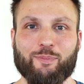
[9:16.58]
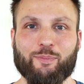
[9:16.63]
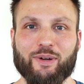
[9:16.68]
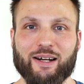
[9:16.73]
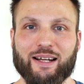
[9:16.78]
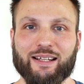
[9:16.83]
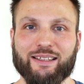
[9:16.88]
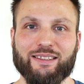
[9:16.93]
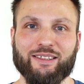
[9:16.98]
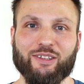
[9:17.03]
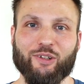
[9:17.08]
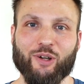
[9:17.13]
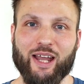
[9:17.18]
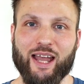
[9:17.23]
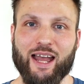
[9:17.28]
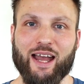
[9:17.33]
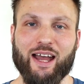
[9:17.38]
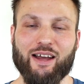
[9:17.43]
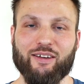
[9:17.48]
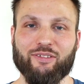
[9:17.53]
But you
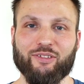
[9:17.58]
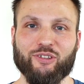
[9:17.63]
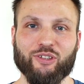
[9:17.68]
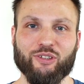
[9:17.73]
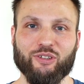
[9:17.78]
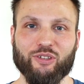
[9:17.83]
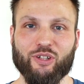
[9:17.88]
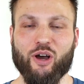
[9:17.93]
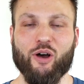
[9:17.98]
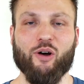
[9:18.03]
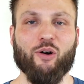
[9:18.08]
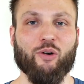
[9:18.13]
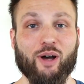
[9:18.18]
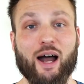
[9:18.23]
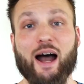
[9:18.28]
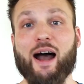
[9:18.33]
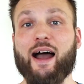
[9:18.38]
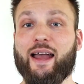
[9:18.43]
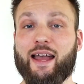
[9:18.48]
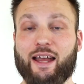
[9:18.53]
have to
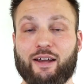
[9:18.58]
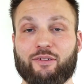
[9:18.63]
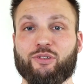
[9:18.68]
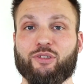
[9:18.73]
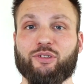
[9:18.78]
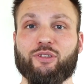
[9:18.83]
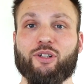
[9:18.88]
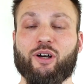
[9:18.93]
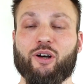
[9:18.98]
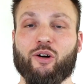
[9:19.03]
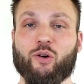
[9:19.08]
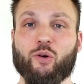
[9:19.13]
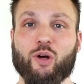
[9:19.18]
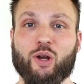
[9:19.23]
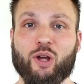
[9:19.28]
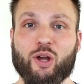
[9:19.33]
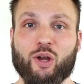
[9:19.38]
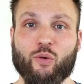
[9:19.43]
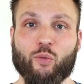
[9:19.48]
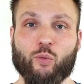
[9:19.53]
know, I have to know
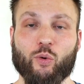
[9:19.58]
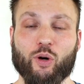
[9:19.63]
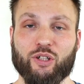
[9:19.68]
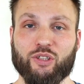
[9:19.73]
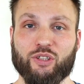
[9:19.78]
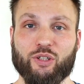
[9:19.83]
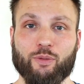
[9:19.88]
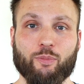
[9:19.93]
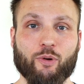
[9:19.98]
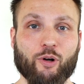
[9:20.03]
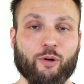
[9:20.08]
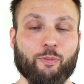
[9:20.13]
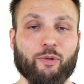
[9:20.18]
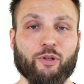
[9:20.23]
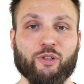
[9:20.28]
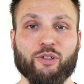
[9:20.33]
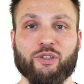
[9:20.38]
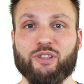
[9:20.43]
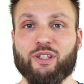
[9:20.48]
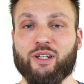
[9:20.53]
what is the
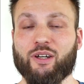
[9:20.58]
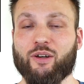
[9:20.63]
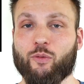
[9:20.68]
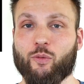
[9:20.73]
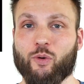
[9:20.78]
purpose,